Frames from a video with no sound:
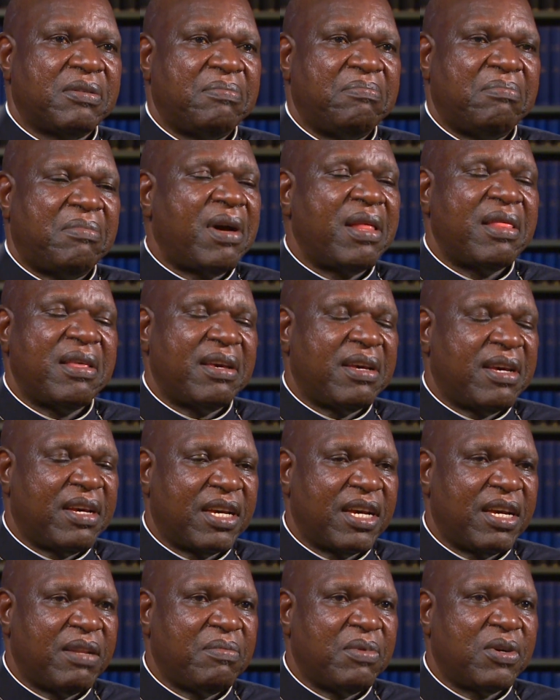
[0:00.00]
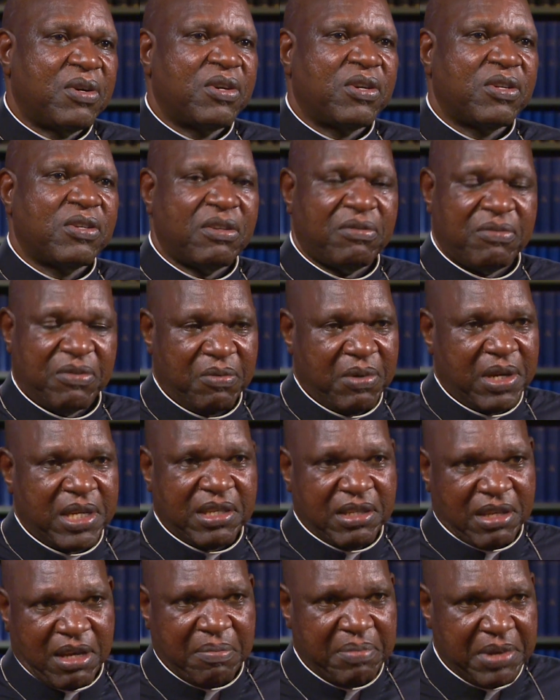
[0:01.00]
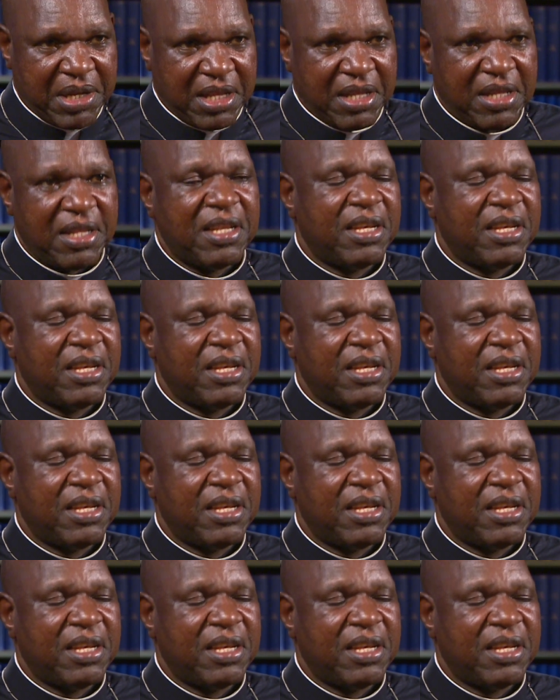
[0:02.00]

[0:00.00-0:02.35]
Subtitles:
money, again, because of what is happening.